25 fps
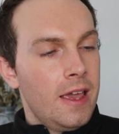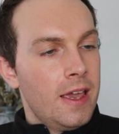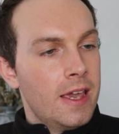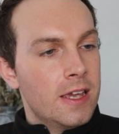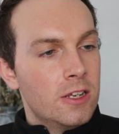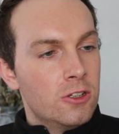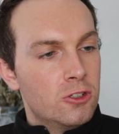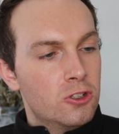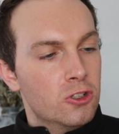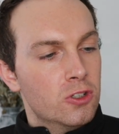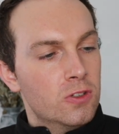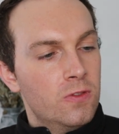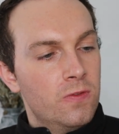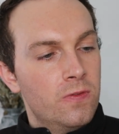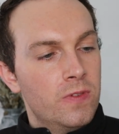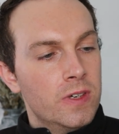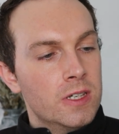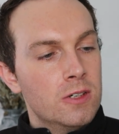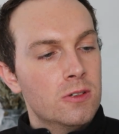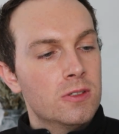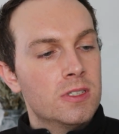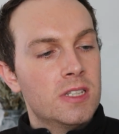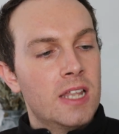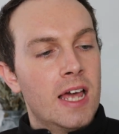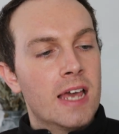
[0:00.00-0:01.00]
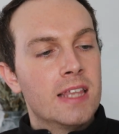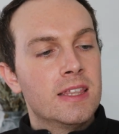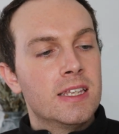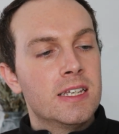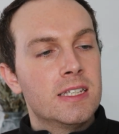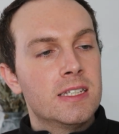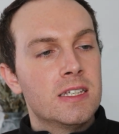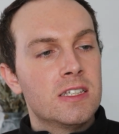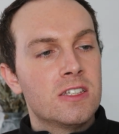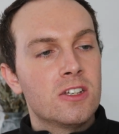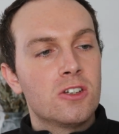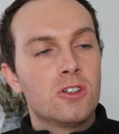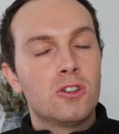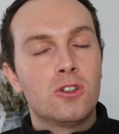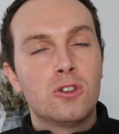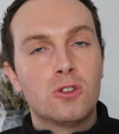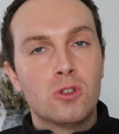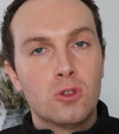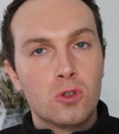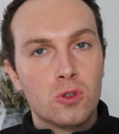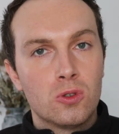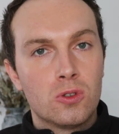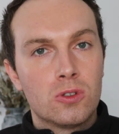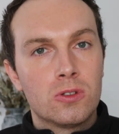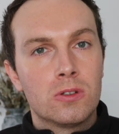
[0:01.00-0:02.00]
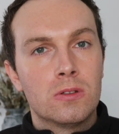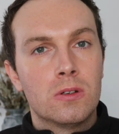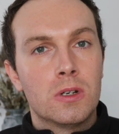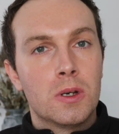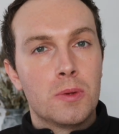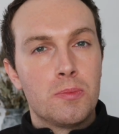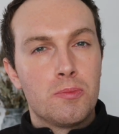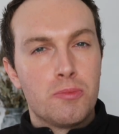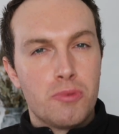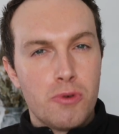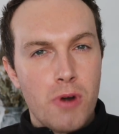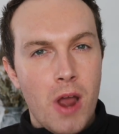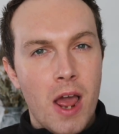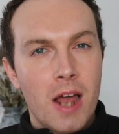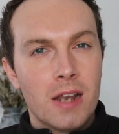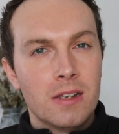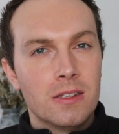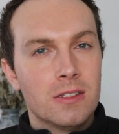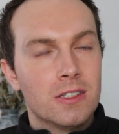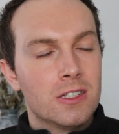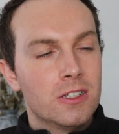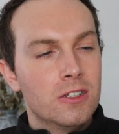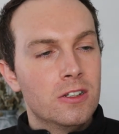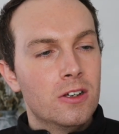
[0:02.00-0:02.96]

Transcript: it just feels like this is a good brand.